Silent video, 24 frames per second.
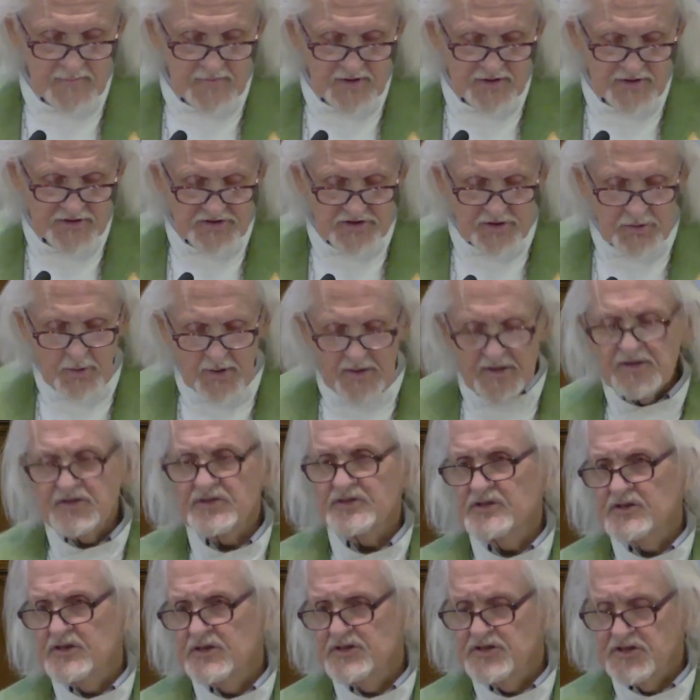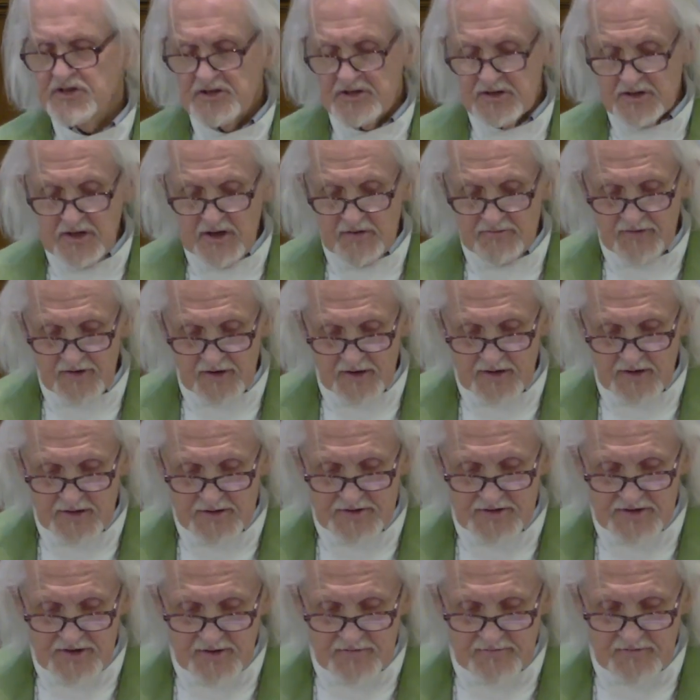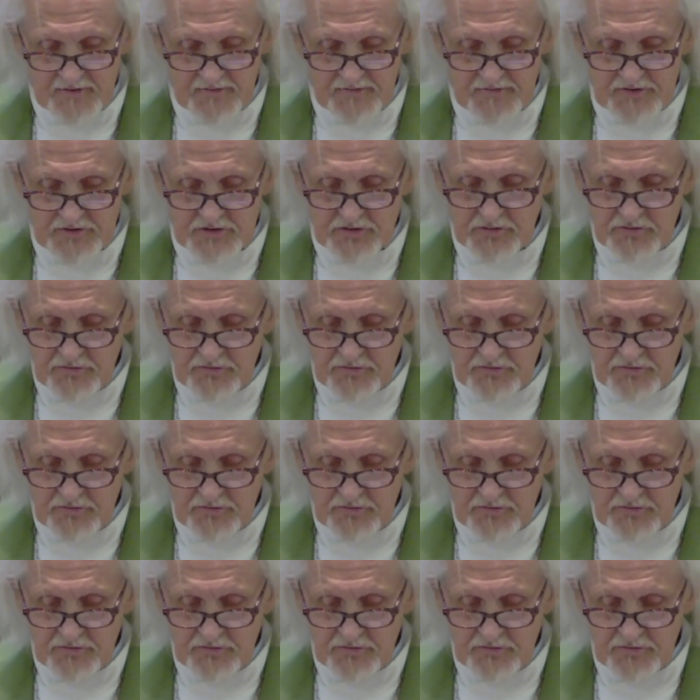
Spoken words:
So what is the significance of the 2